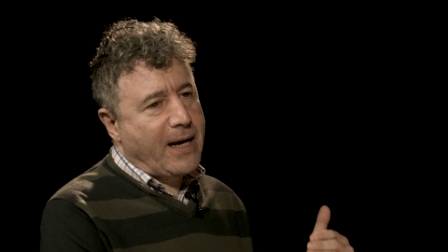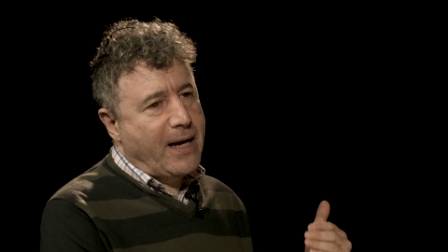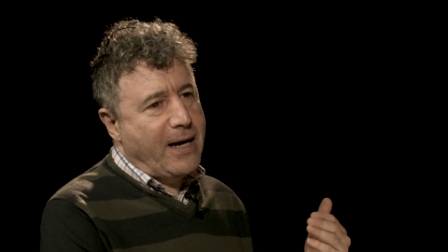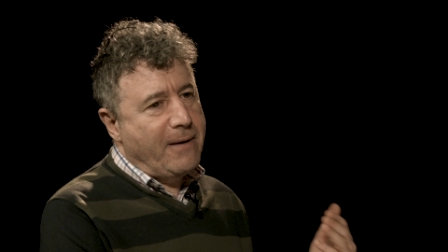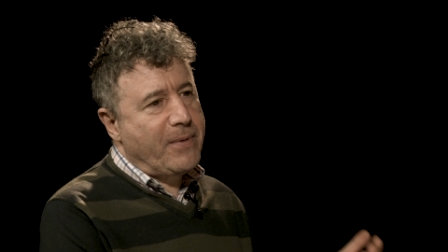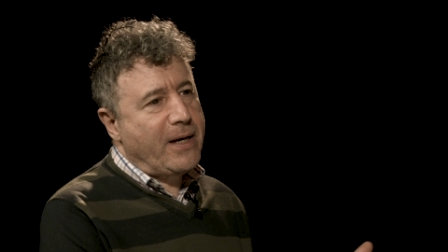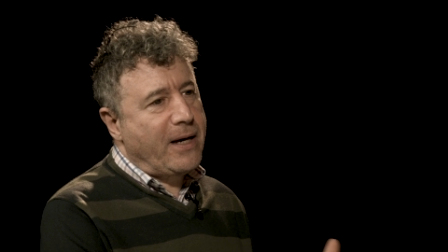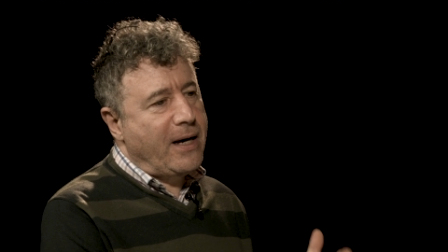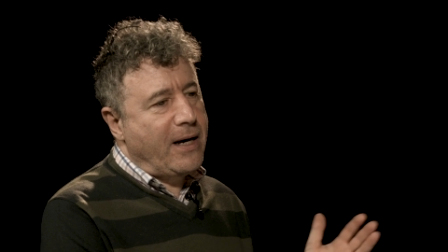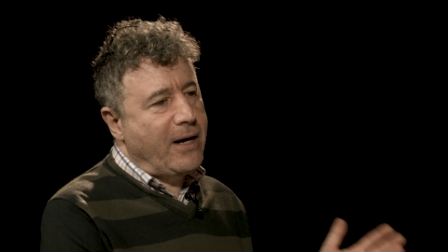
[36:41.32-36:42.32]
um,
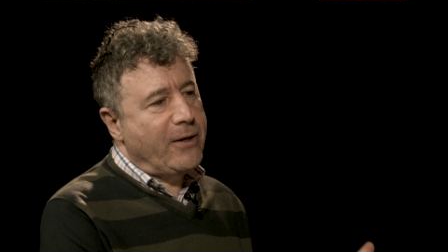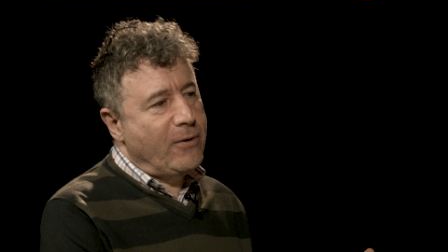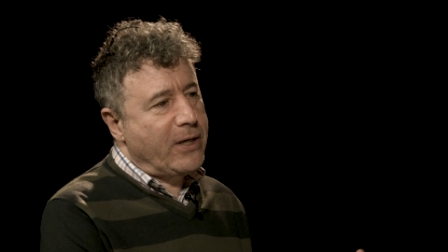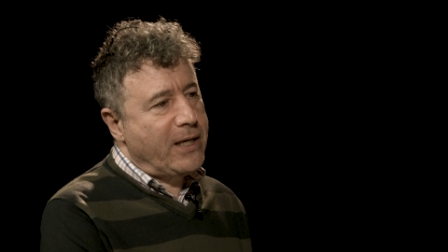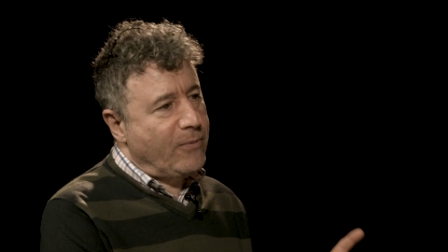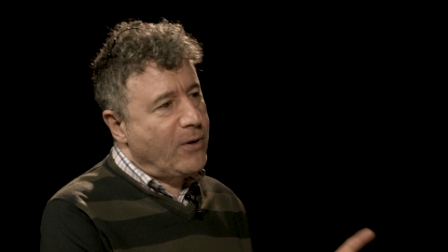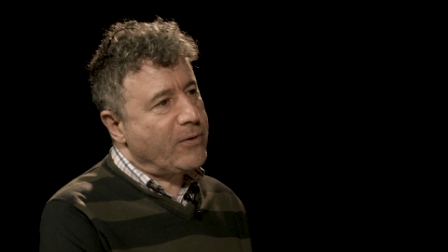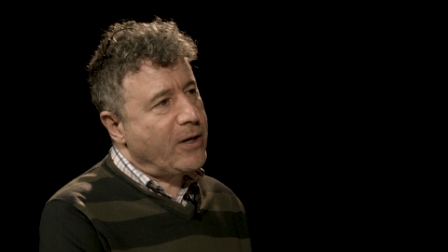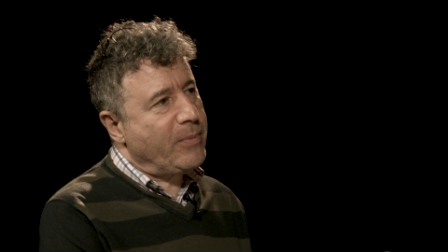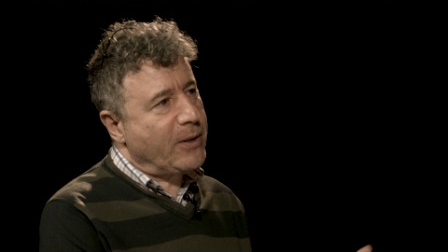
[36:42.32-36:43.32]
are you looking at one
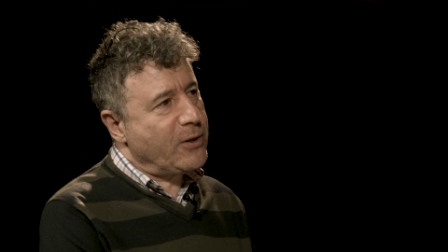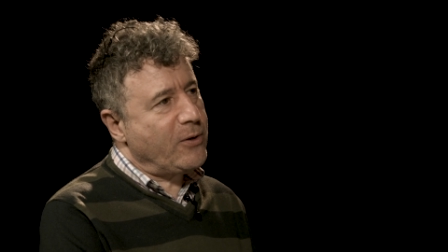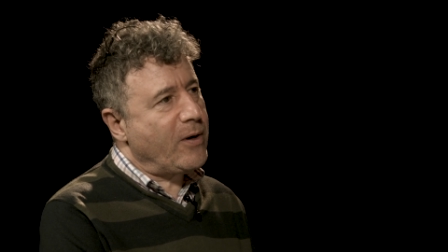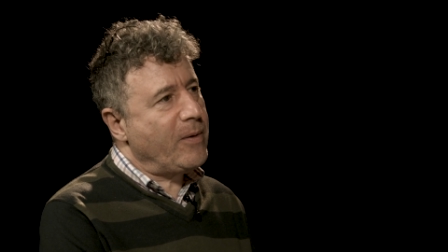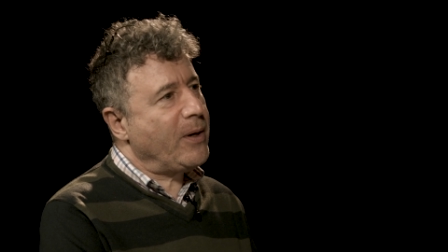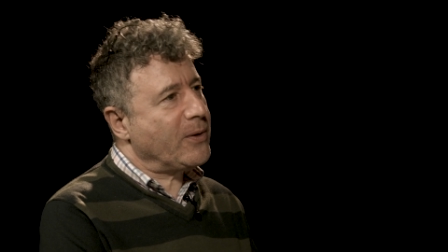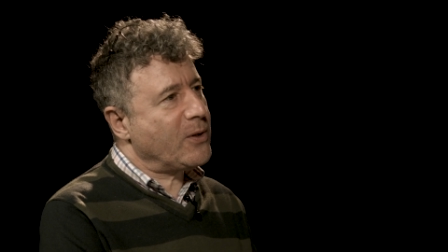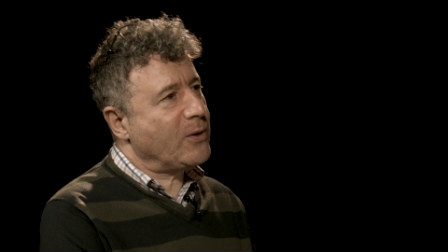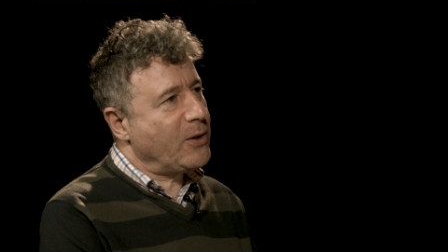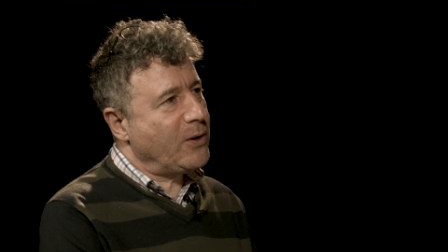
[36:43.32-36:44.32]
robot, two robots,
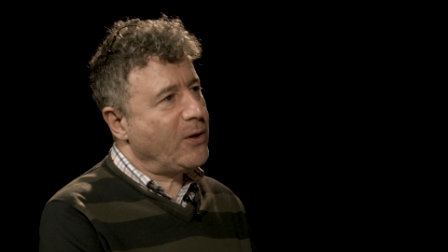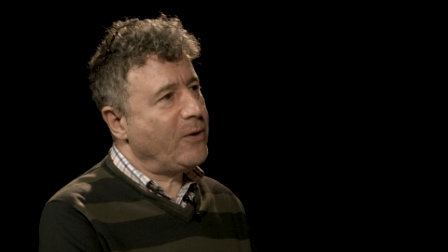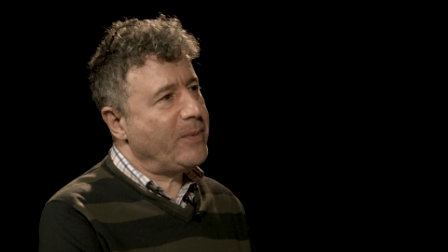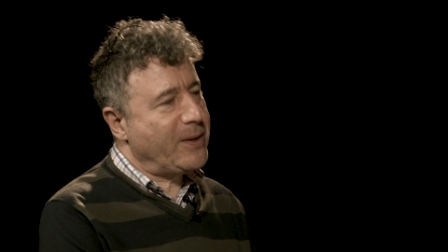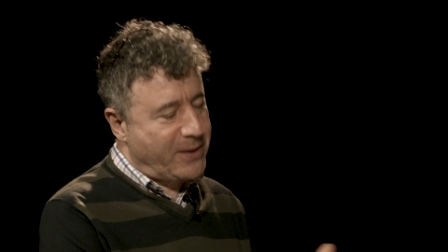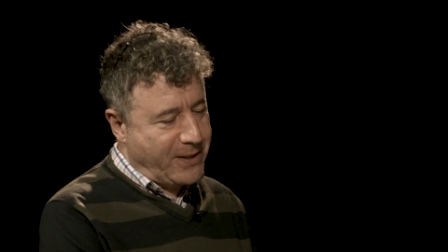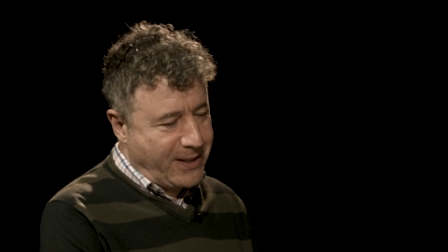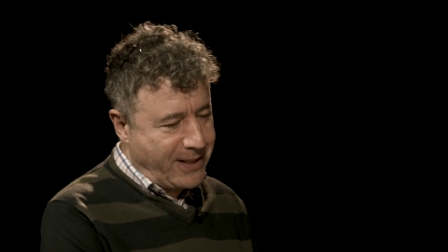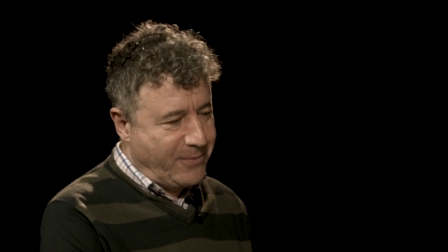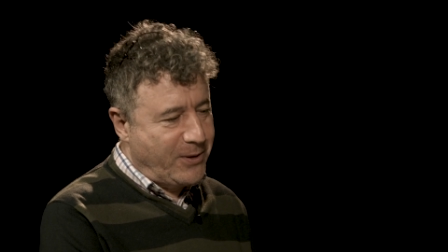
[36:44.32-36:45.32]
or two humans,
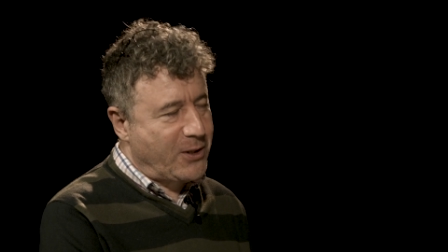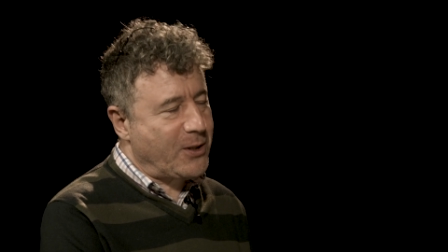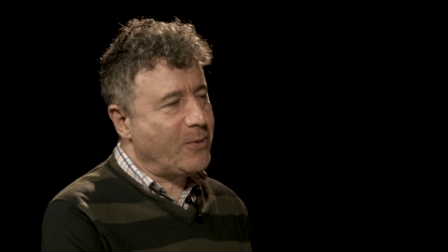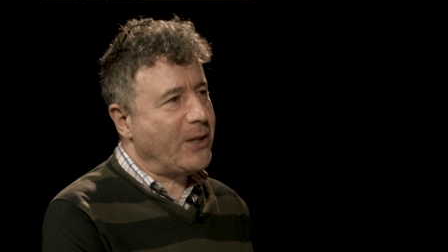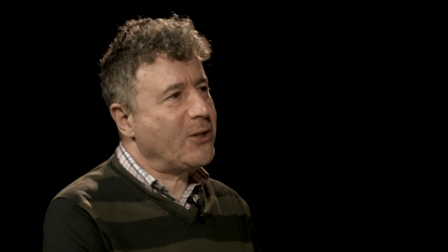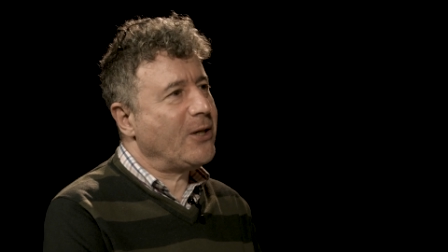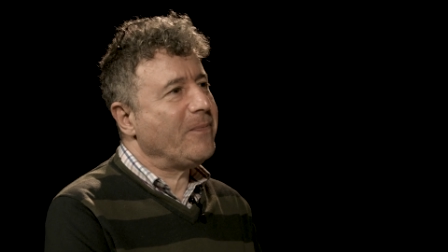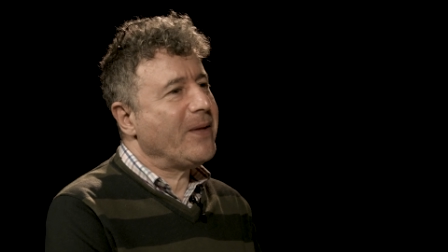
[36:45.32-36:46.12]
and which is which?